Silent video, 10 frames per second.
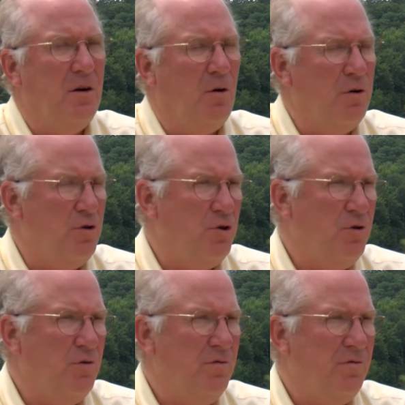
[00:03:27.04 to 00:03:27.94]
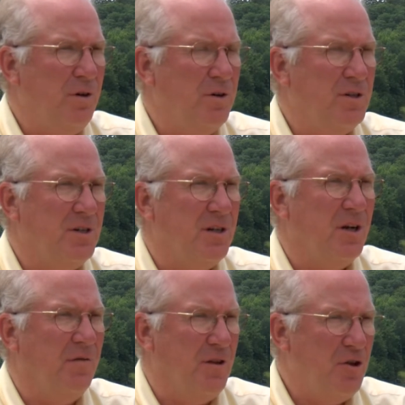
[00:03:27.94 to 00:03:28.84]
On June 1st
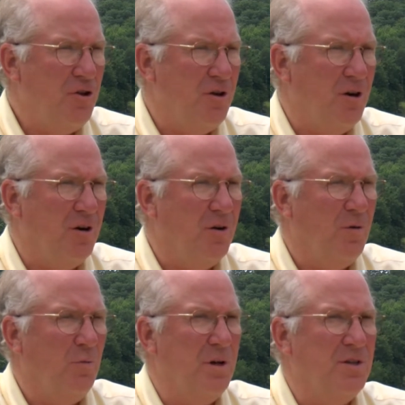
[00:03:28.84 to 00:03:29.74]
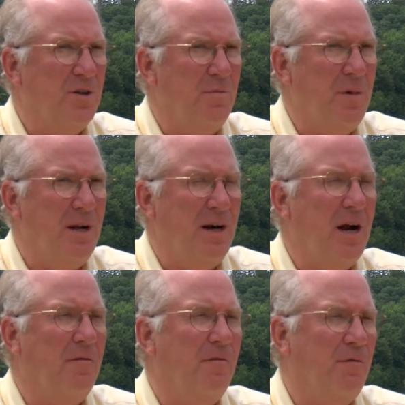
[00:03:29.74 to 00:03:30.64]
of this year, we submitted
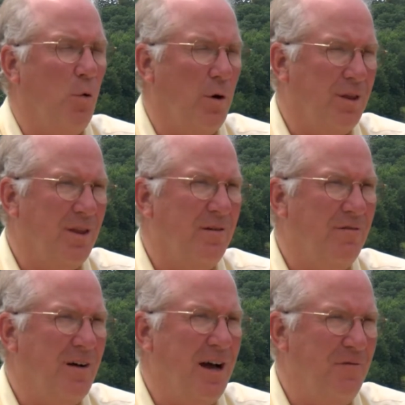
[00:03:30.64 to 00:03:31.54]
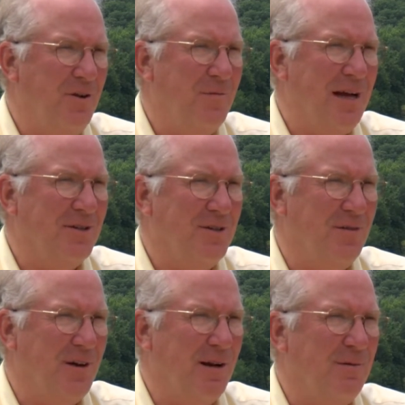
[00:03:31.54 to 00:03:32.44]
our fourth five-year master
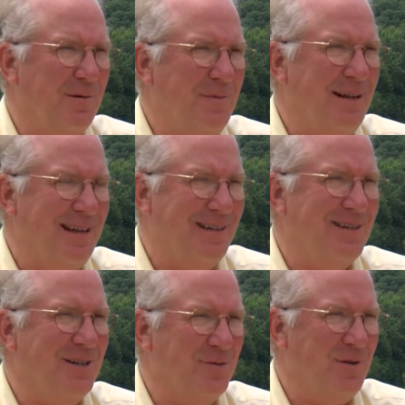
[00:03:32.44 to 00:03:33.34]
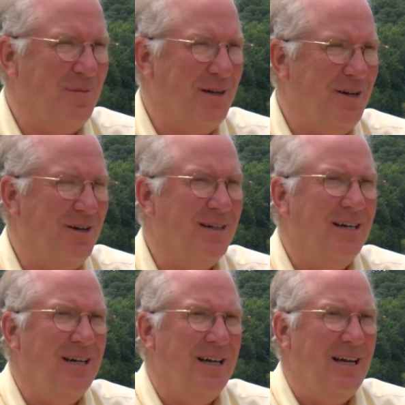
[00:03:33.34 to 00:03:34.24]
development plan since we've been here.
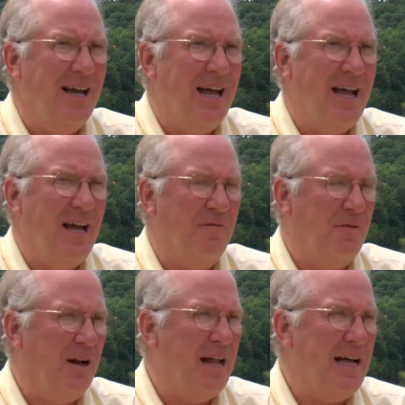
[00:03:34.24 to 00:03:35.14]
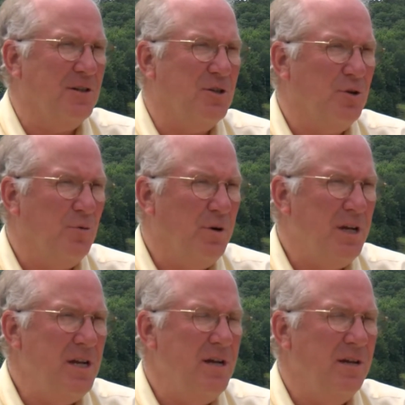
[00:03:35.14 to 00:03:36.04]
And for the last three